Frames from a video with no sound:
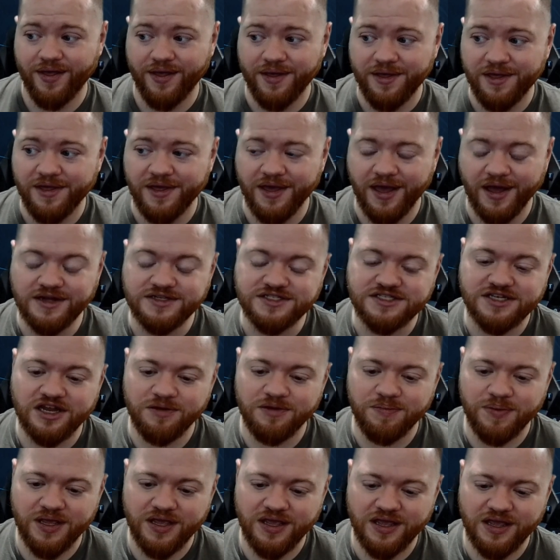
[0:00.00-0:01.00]
it's gonna
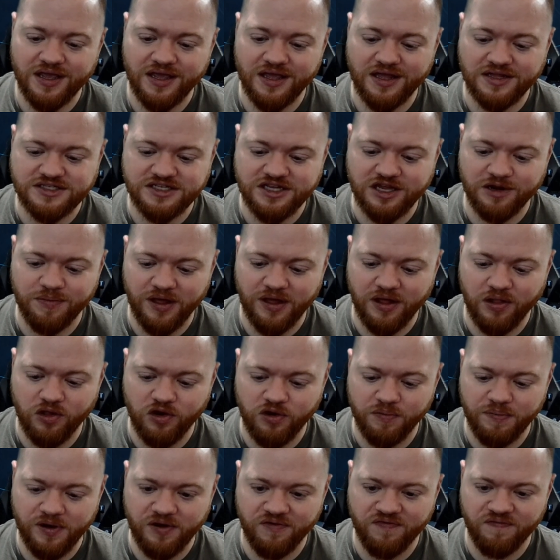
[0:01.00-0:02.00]
be a
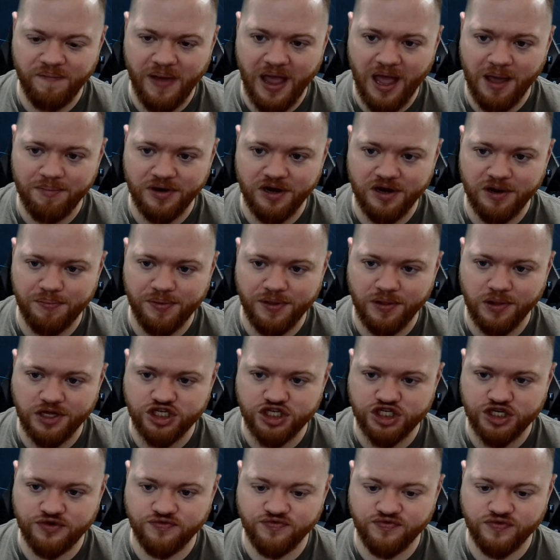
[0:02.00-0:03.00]
little bit of map
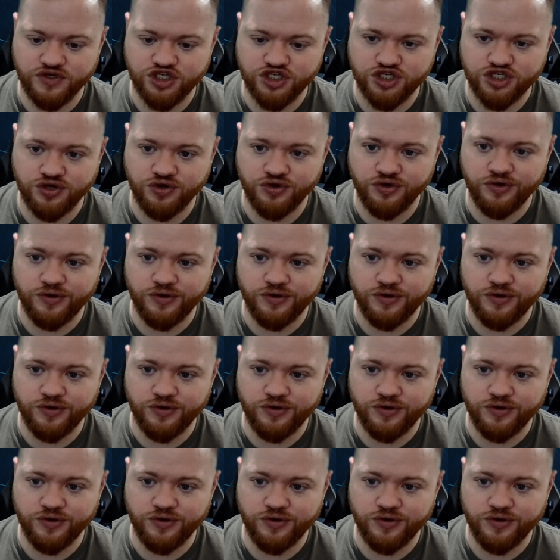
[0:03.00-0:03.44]
manipulation for sure.